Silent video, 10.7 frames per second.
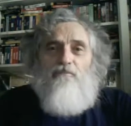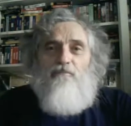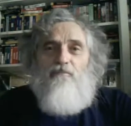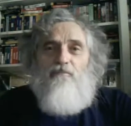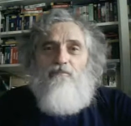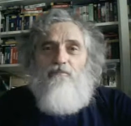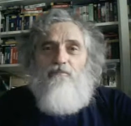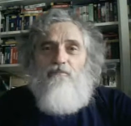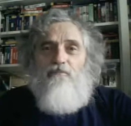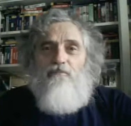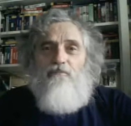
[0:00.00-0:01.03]

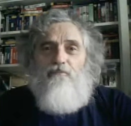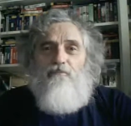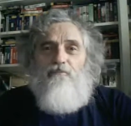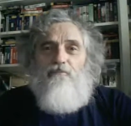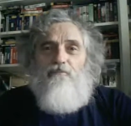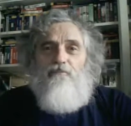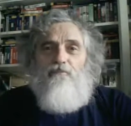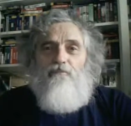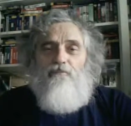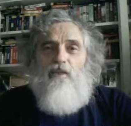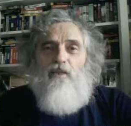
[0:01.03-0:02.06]

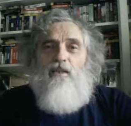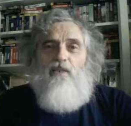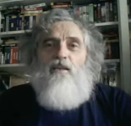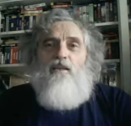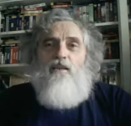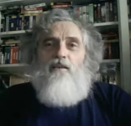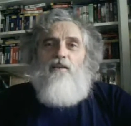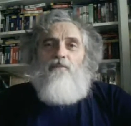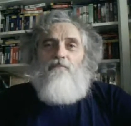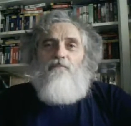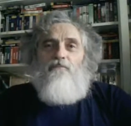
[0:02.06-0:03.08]

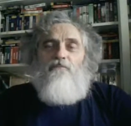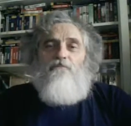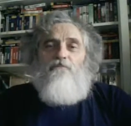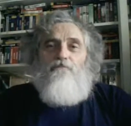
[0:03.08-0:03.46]
(no one is talking)